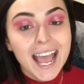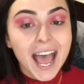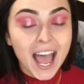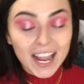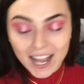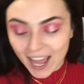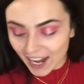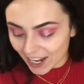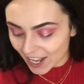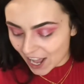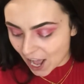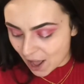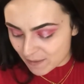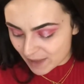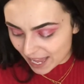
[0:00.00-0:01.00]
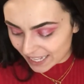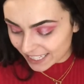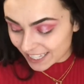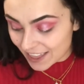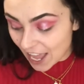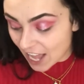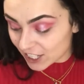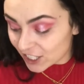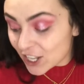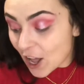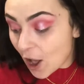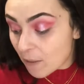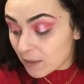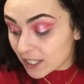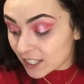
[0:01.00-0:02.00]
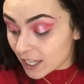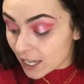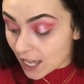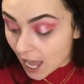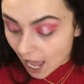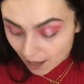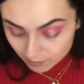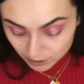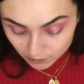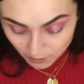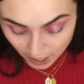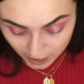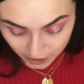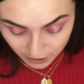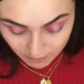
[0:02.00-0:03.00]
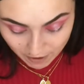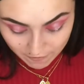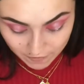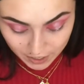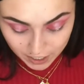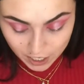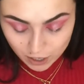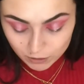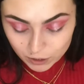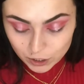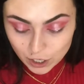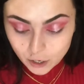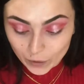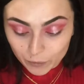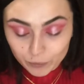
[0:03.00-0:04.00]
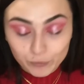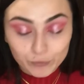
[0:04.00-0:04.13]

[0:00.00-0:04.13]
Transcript: I got a comment that Thomas the cat was watching my video, so